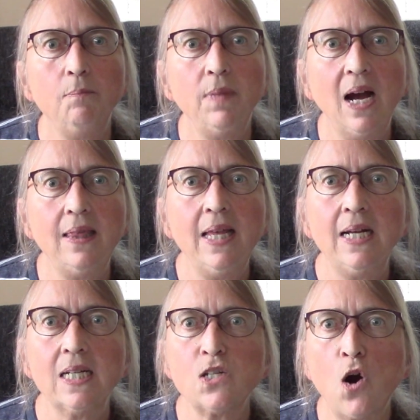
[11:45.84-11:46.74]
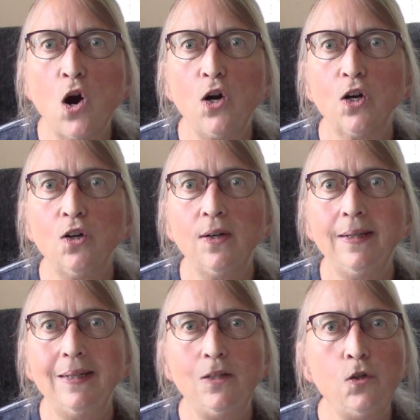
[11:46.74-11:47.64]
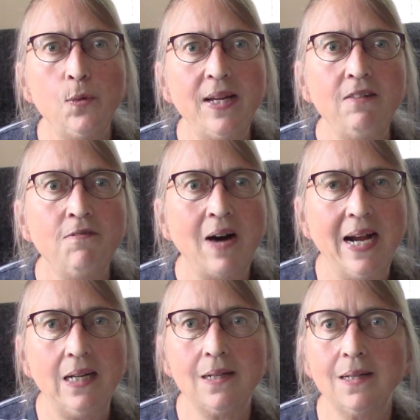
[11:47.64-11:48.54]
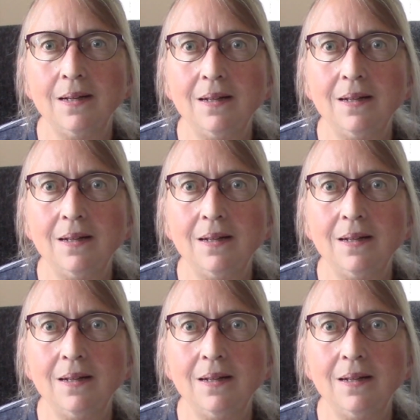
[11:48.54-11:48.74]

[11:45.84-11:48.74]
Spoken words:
I think it's harder to invite,